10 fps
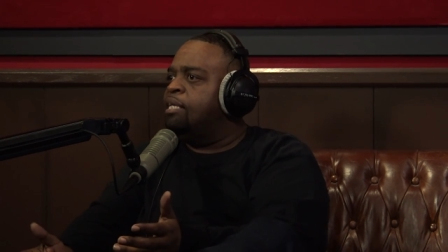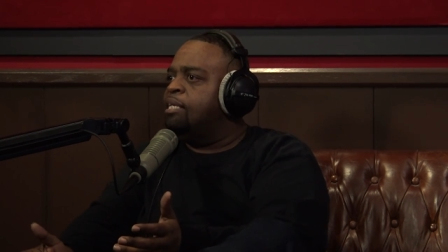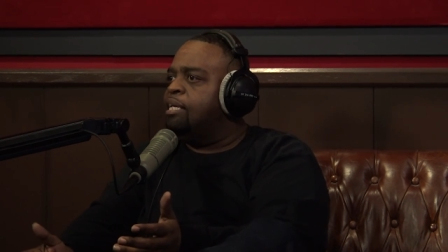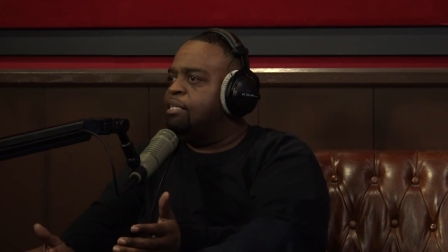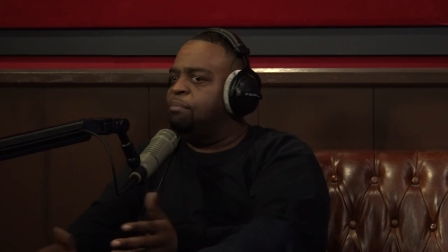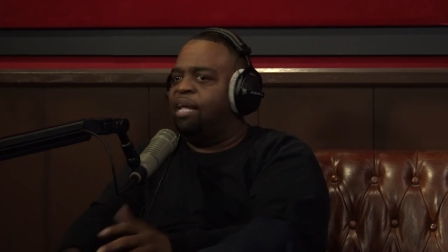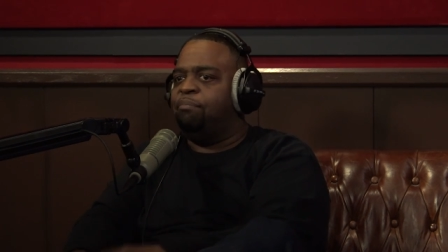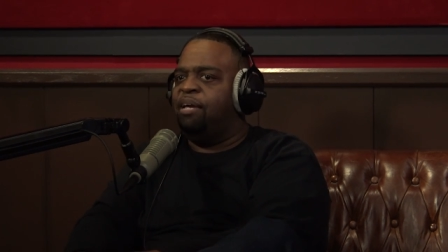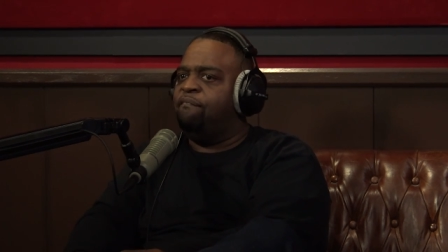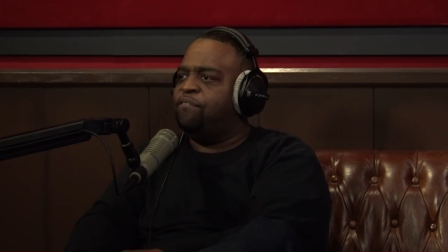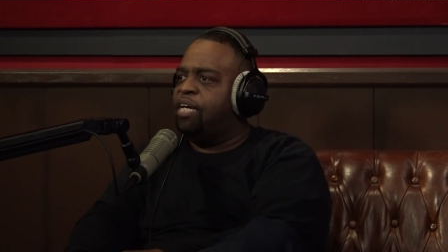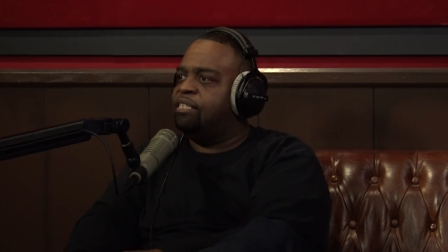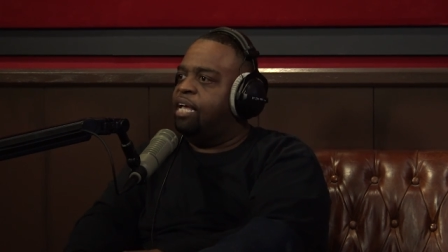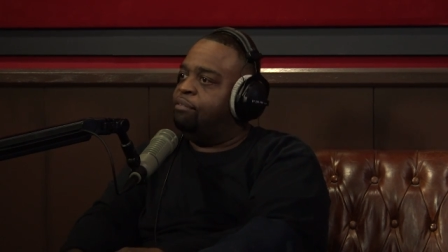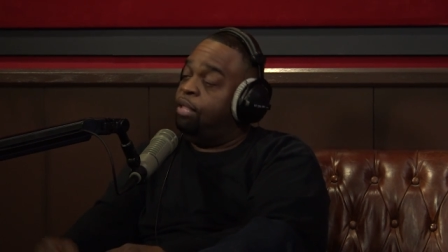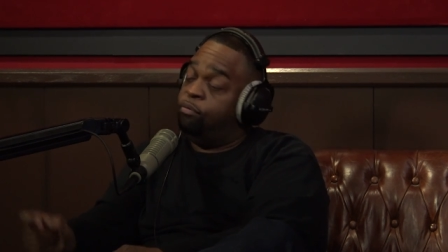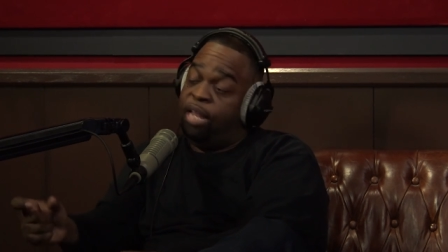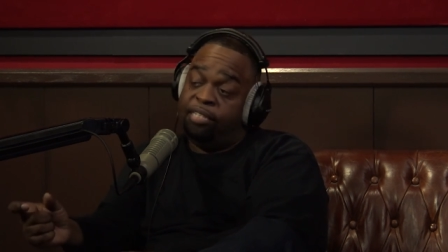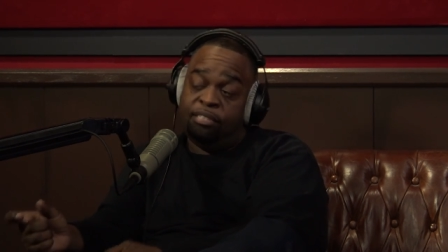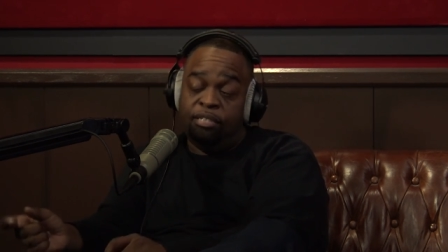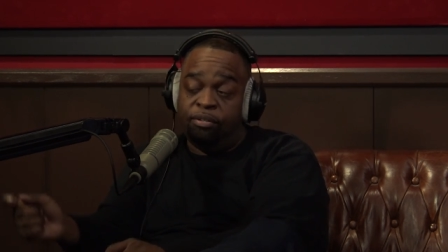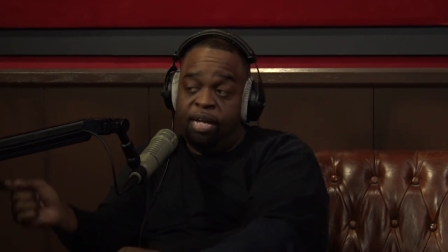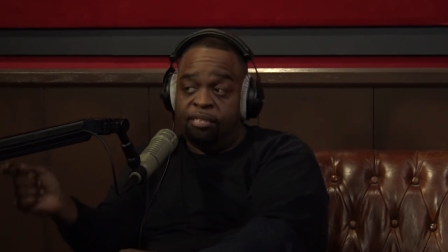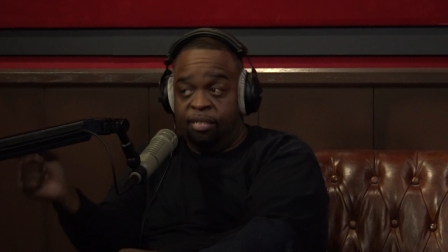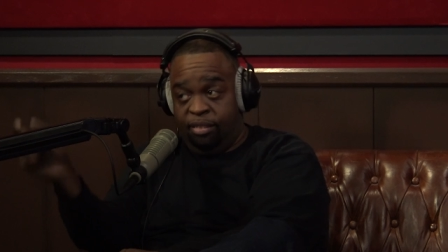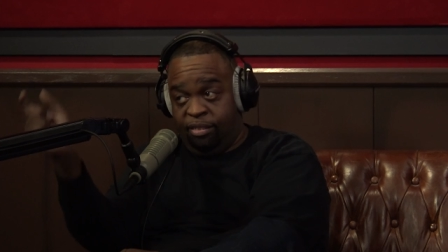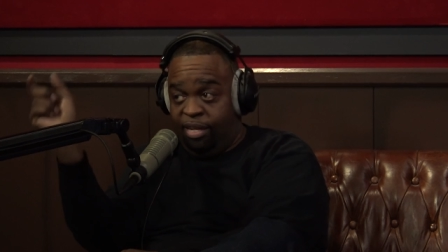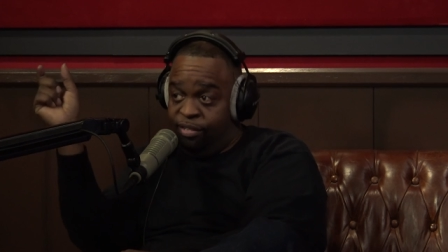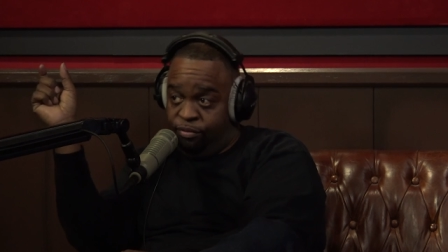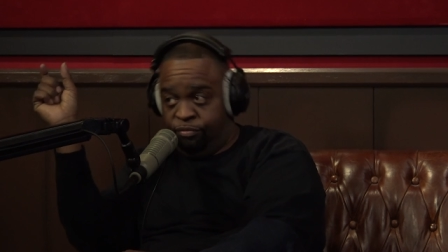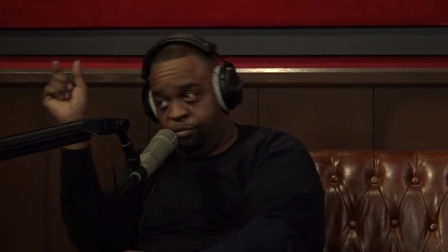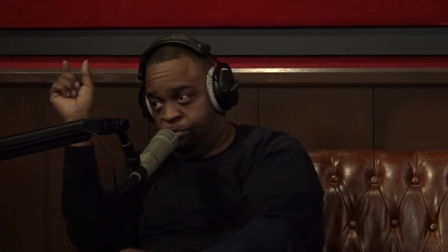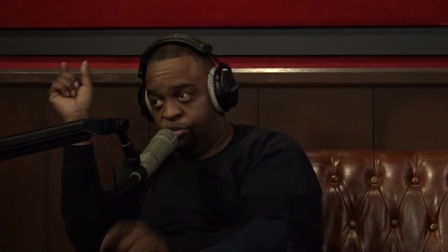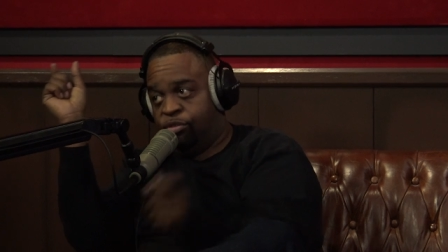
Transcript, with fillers: Yeah. And you'd be like, man, fuck that. Like, well, I still got the container from the